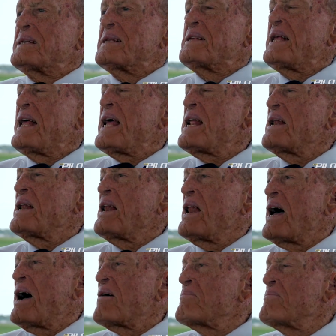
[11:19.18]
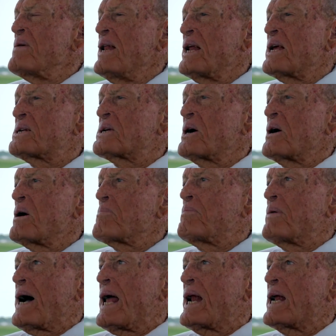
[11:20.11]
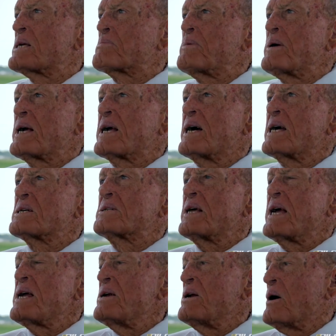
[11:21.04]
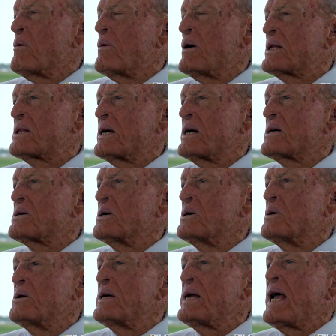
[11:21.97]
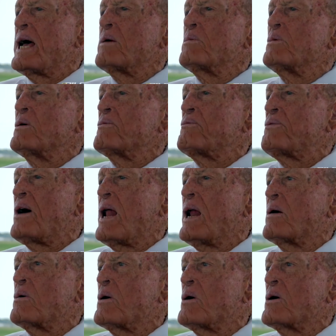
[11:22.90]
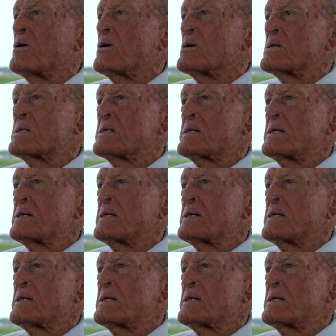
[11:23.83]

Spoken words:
They love military pilots because they know what they're doing and will follow orders.